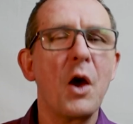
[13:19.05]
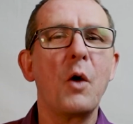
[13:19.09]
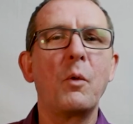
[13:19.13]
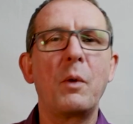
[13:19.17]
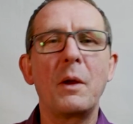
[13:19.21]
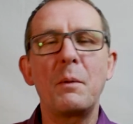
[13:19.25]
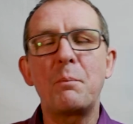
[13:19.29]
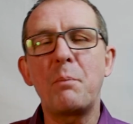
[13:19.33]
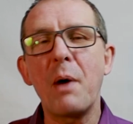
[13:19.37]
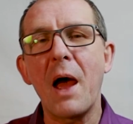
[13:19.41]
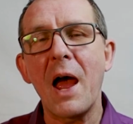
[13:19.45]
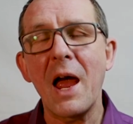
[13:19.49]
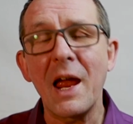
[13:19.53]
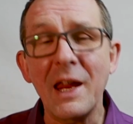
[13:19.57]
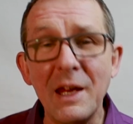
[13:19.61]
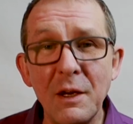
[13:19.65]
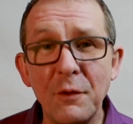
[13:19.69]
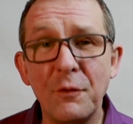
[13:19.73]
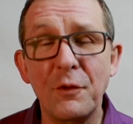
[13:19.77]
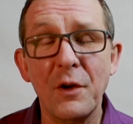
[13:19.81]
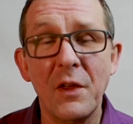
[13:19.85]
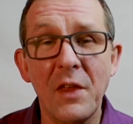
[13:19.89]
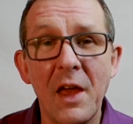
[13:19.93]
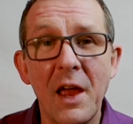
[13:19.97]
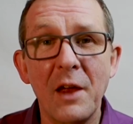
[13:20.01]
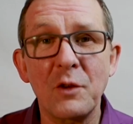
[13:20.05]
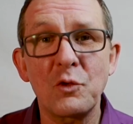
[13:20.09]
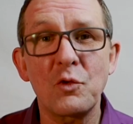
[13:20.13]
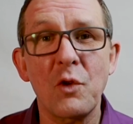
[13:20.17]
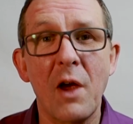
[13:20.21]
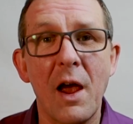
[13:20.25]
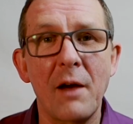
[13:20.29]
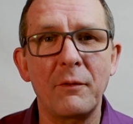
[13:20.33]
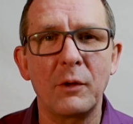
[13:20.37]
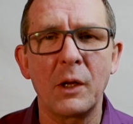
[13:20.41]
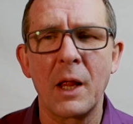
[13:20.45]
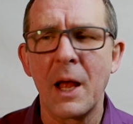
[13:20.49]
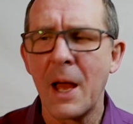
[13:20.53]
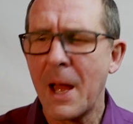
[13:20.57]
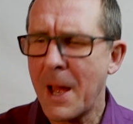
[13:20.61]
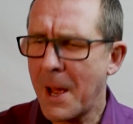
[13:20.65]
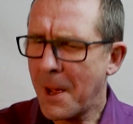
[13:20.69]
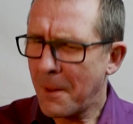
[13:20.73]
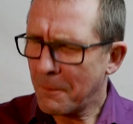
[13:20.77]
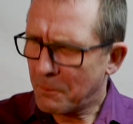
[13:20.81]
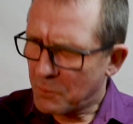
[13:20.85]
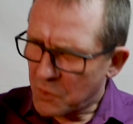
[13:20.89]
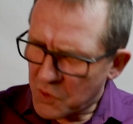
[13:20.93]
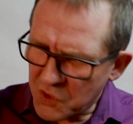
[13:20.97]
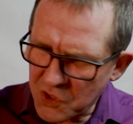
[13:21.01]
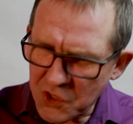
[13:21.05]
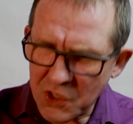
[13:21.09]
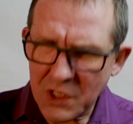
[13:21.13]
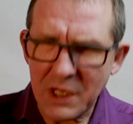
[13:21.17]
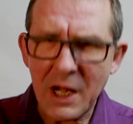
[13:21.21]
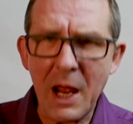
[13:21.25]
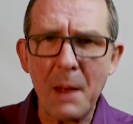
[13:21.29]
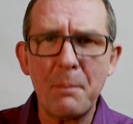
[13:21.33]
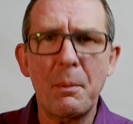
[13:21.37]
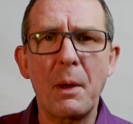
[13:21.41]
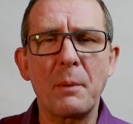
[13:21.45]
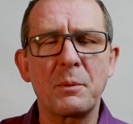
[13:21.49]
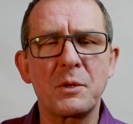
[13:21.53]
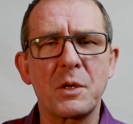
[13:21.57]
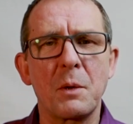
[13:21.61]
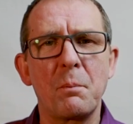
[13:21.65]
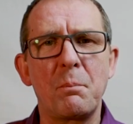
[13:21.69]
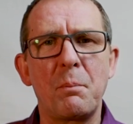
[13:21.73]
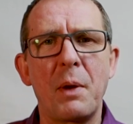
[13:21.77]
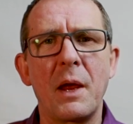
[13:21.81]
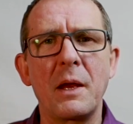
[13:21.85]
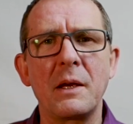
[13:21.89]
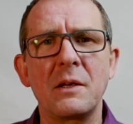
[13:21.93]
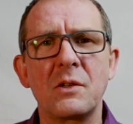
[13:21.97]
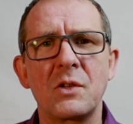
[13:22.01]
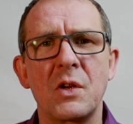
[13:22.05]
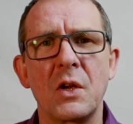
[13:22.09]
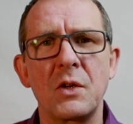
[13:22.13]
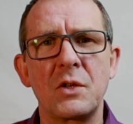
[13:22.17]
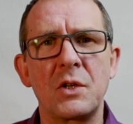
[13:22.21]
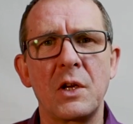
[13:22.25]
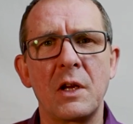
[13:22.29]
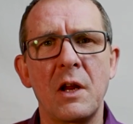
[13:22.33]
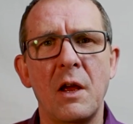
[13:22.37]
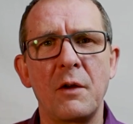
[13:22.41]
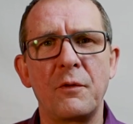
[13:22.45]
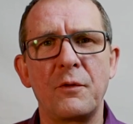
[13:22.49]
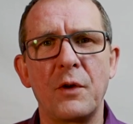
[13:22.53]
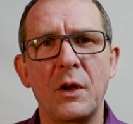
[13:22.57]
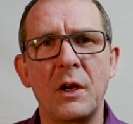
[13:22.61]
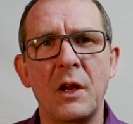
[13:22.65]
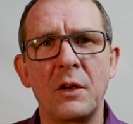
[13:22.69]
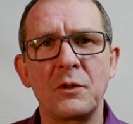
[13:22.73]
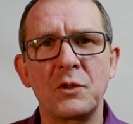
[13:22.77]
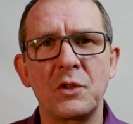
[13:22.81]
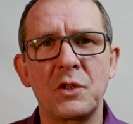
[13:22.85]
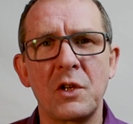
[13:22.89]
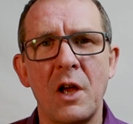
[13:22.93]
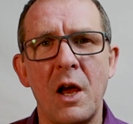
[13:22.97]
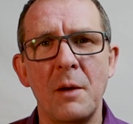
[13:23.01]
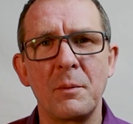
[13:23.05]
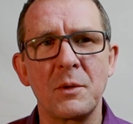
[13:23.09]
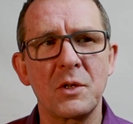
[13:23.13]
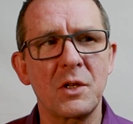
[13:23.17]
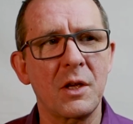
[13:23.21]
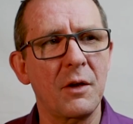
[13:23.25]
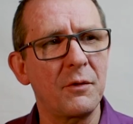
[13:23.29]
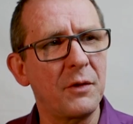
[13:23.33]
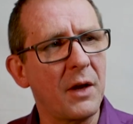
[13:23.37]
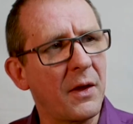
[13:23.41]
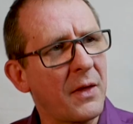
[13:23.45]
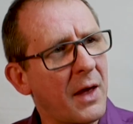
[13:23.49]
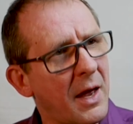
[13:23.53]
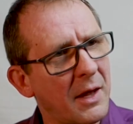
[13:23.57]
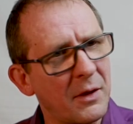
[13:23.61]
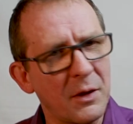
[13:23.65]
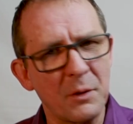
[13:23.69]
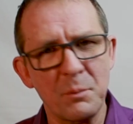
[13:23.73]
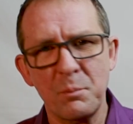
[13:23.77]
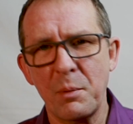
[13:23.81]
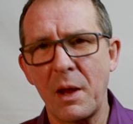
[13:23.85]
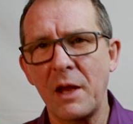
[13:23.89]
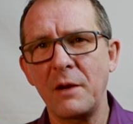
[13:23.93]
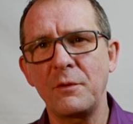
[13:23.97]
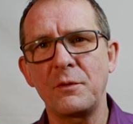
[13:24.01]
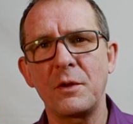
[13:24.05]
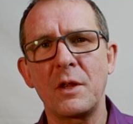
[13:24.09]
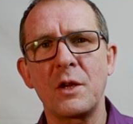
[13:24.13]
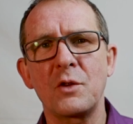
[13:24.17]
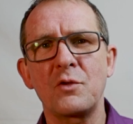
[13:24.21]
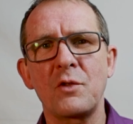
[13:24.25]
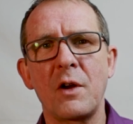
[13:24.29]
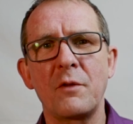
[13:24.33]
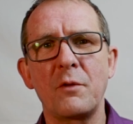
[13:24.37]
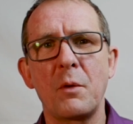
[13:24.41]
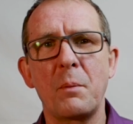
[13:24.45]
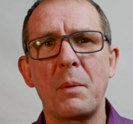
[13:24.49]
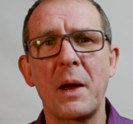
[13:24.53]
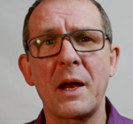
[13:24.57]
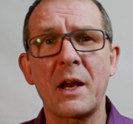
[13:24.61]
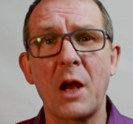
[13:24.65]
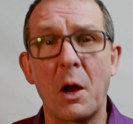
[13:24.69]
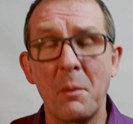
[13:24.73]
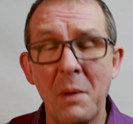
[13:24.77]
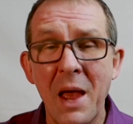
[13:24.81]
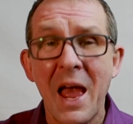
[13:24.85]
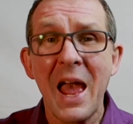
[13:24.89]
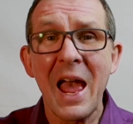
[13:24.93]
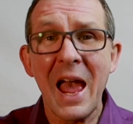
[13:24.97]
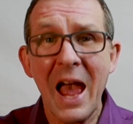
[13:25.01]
We pay for their travel, slap up some pizzas, for lunchtime and stuff like that, and then pay for their travel back home,